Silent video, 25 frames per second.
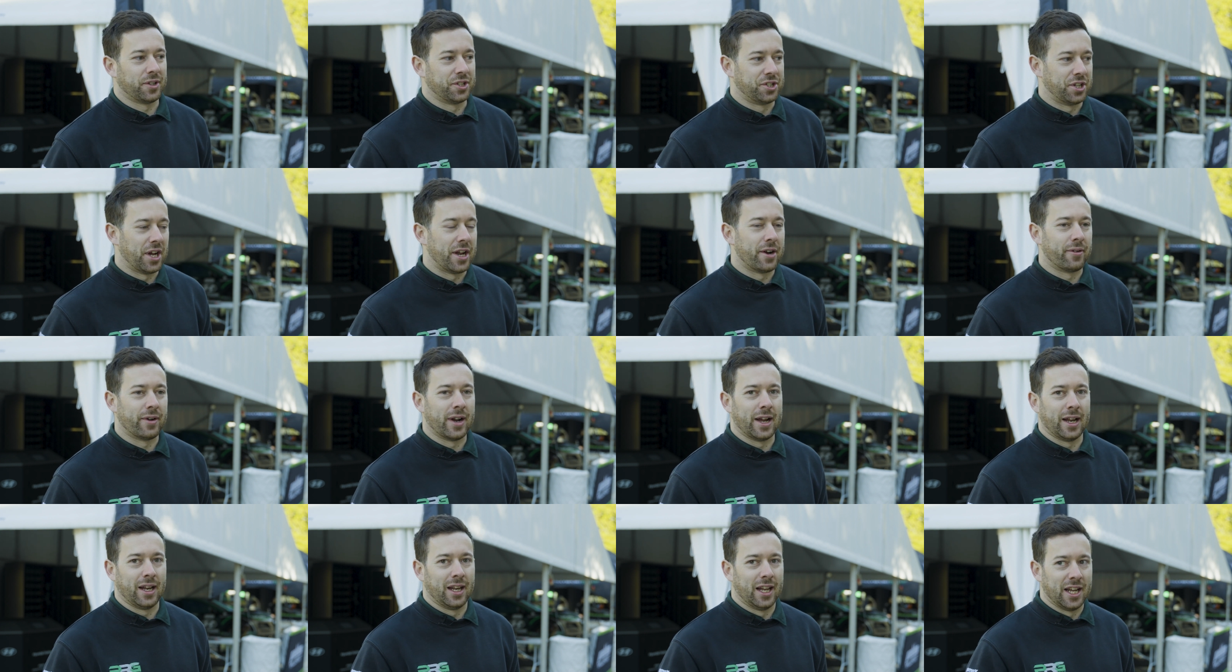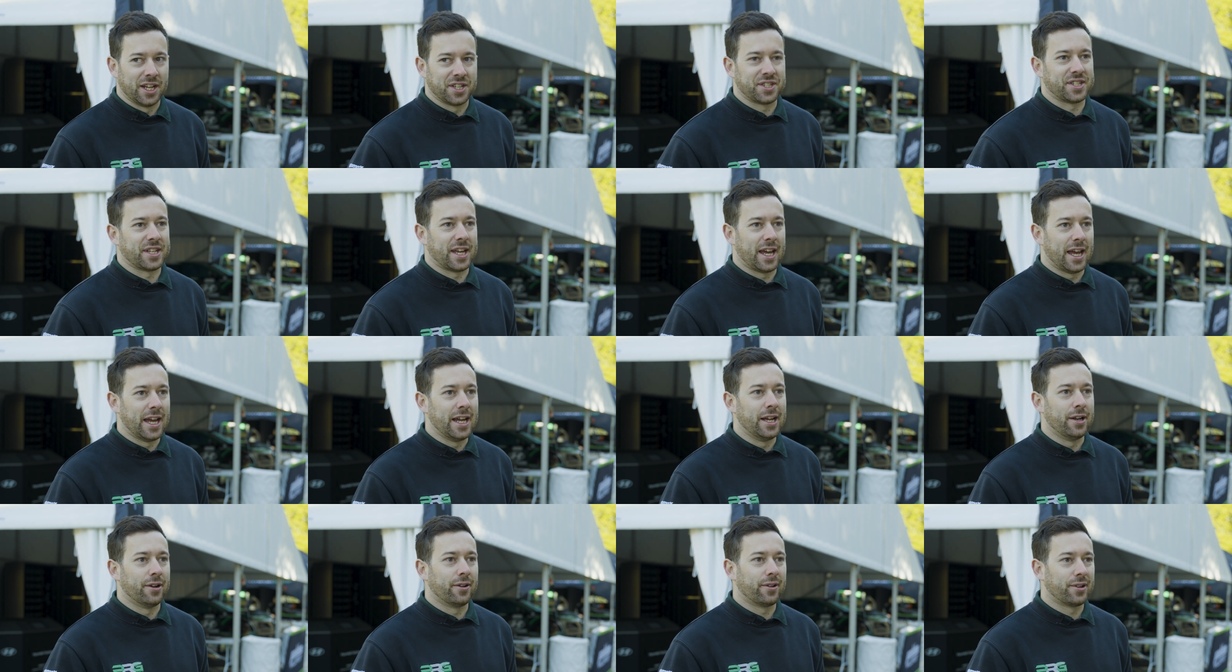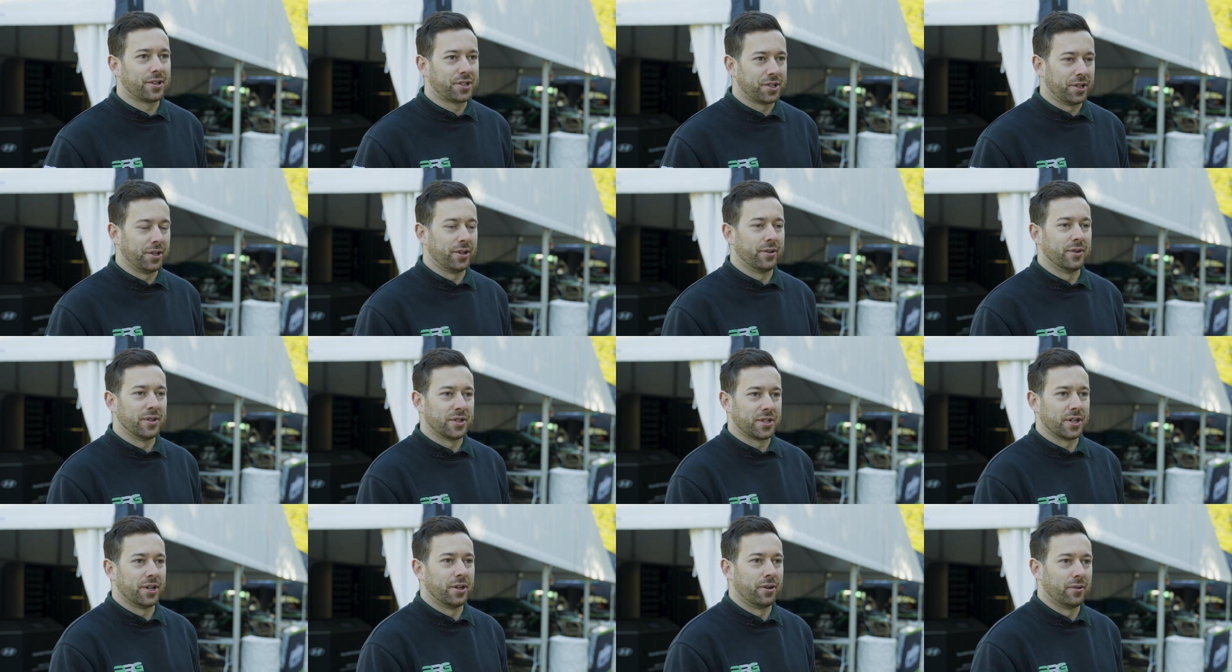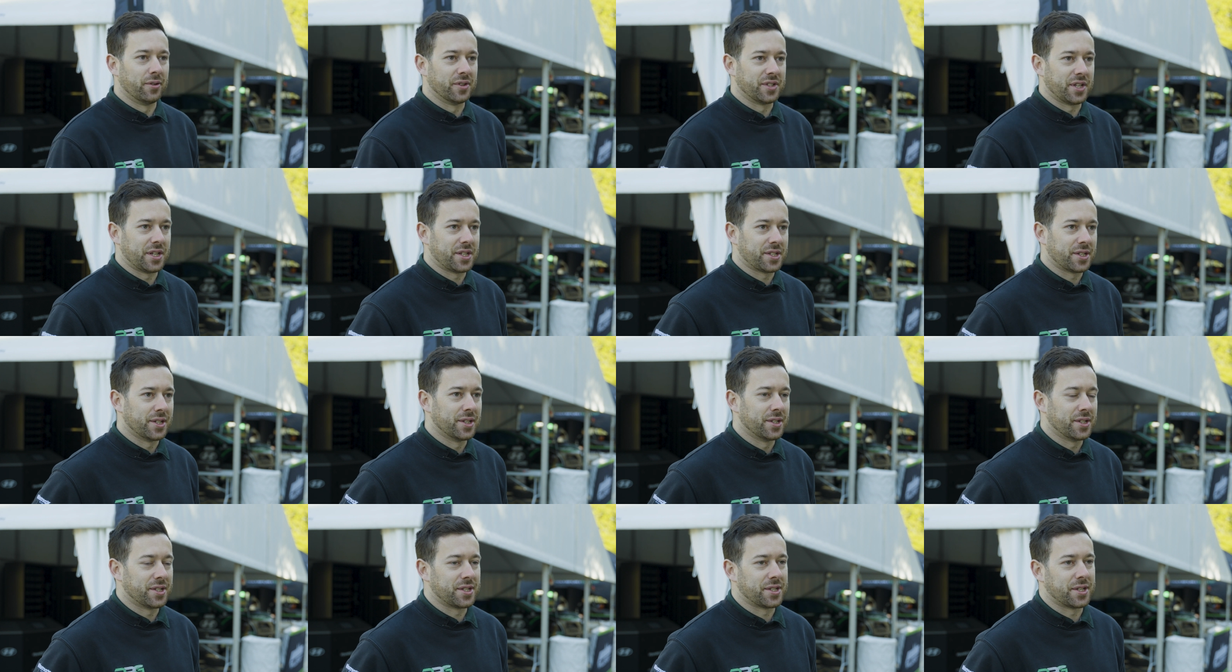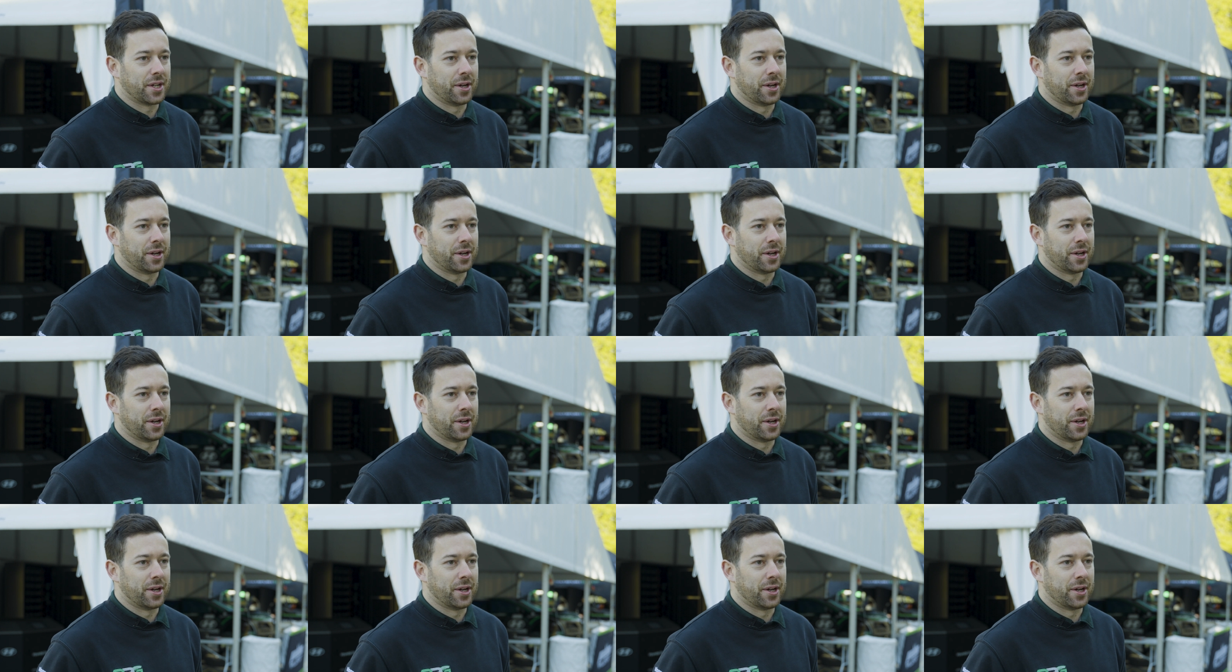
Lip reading: generate less heat due to internal resistance.